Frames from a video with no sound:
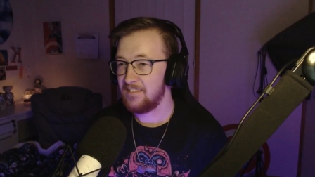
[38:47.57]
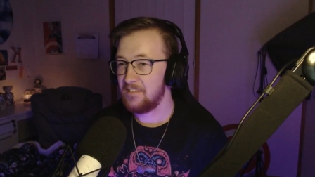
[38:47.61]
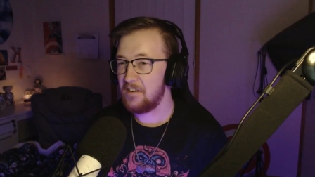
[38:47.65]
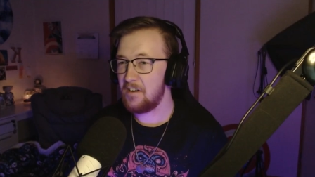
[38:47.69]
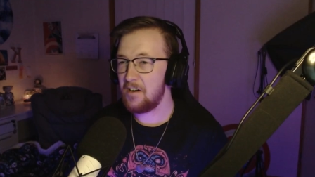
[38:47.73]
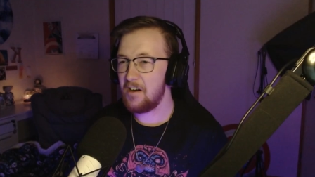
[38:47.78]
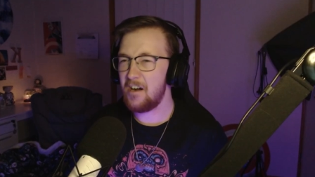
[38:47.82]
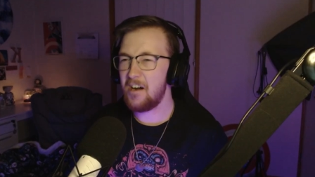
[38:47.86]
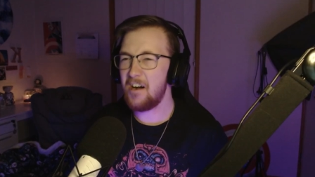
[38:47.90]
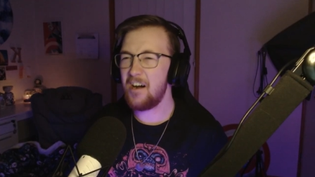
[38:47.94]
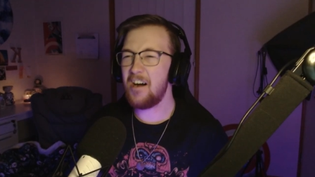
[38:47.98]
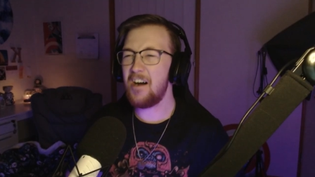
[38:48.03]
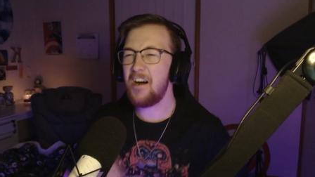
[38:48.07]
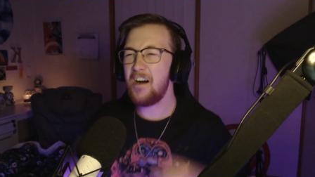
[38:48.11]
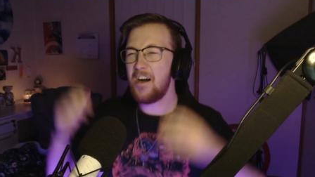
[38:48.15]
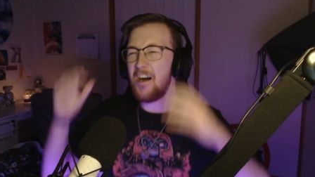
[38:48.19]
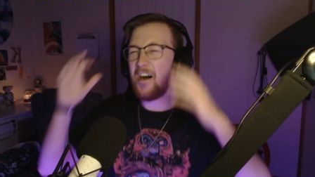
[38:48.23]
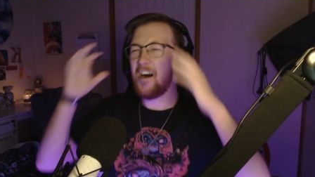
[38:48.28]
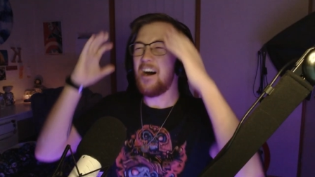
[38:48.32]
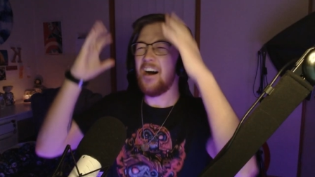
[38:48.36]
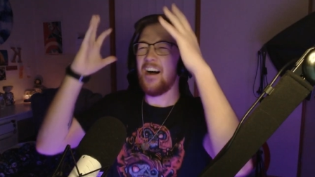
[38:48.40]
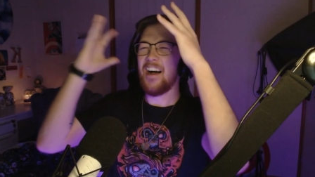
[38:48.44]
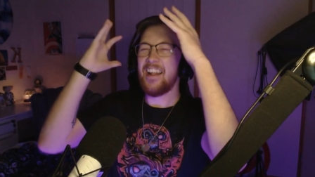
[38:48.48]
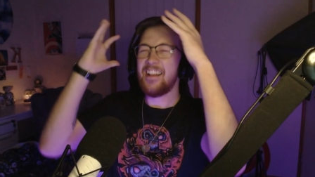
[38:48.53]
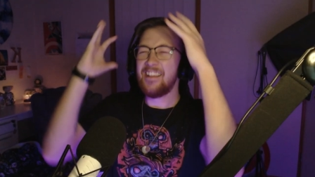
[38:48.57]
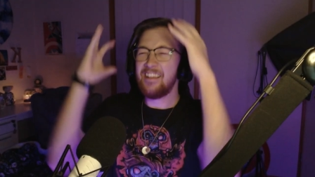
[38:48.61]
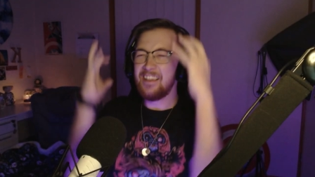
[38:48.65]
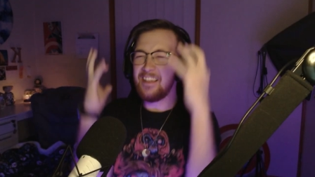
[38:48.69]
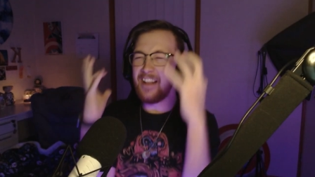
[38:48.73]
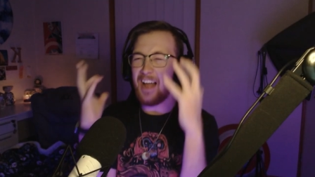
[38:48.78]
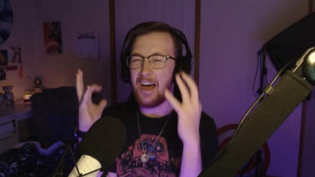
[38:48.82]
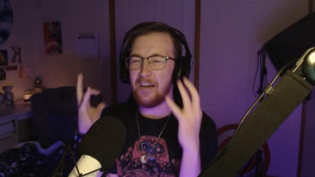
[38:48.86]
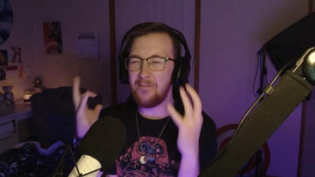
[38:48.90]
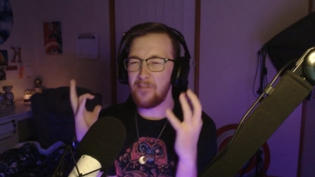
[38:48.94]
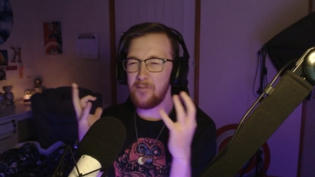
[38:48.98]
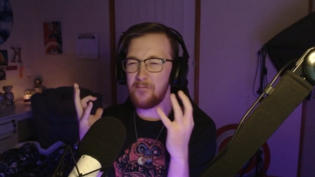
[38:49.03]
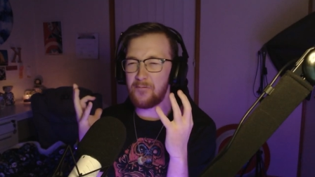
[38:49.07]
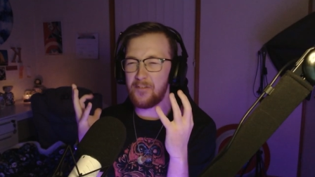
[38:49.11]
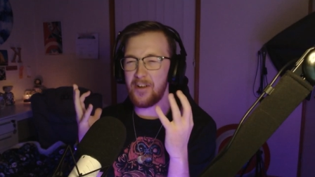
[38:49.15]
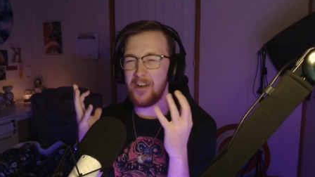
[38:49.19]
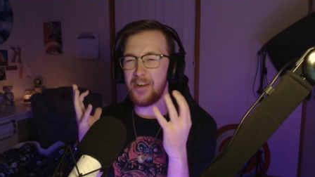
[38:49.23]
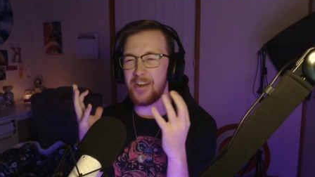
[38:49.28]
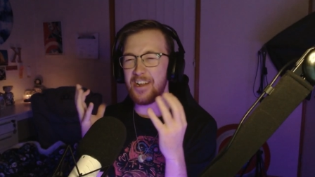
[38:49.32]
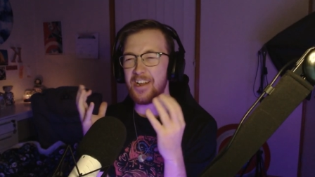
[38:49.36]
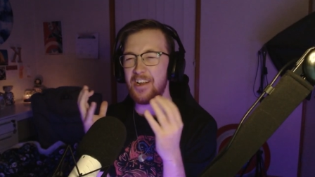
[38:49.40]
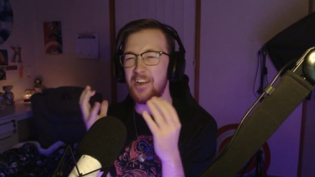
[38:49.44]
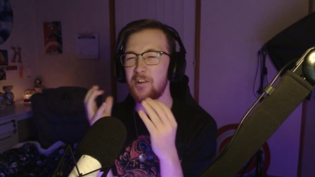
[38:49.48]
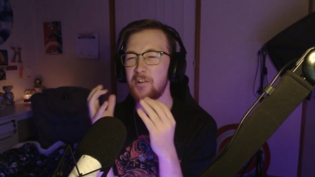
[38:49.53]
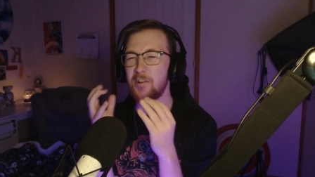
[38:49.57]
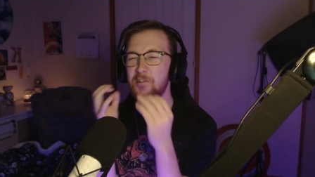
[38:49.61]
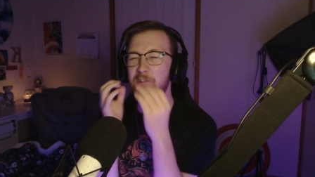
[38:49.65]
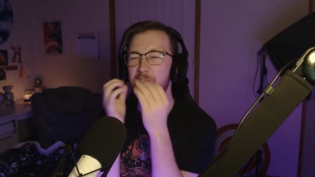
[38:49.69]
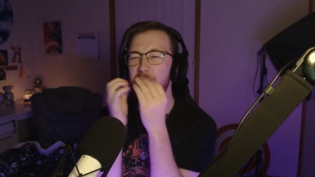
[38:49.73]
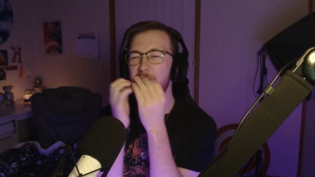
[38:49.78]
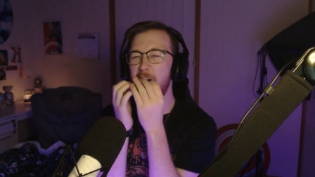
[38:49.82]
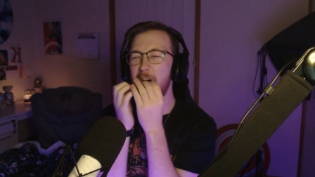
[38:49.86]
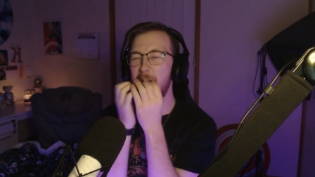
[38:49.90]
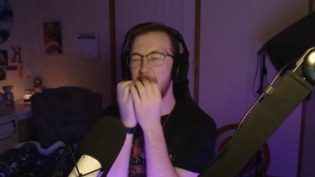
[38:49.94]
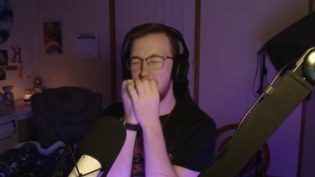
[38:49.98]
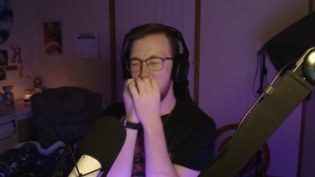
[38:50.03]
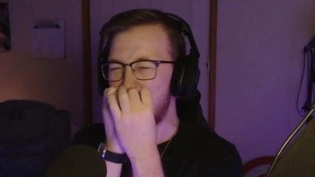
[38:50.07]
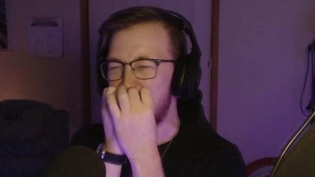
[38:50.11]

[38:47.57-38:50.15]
Oh, I love a vertigo shot.